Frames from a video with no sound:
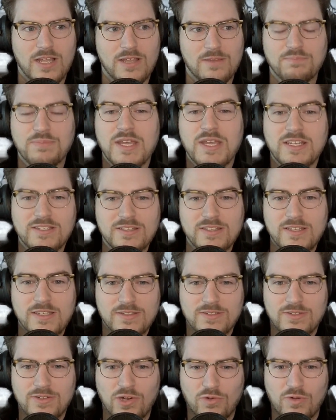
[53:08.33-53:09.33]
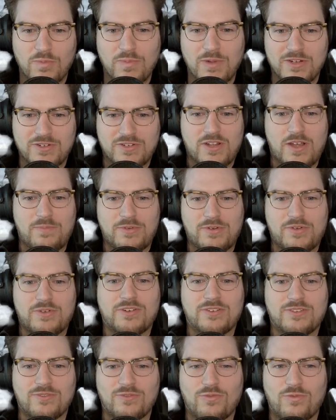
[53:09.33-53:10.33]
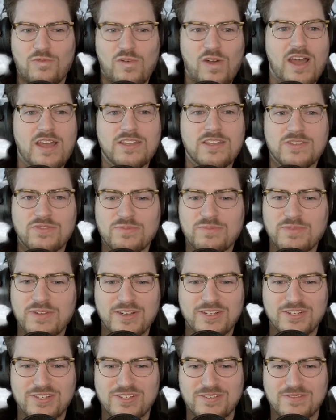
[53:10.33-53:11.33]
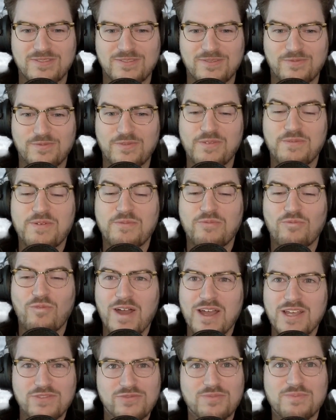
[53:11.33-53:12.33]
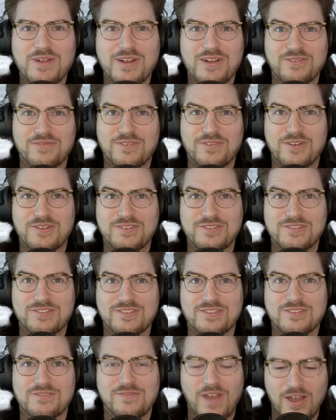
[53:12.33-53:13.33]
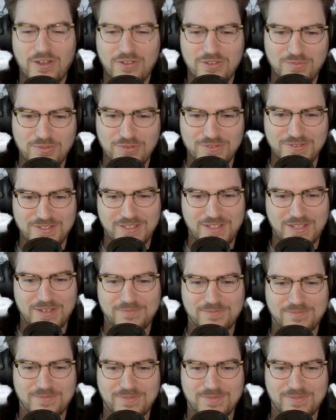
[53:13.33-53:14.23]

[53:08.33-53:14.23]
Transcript: Pitch this to a repair shop owner. Yeah. Why is Repair First valuable to them?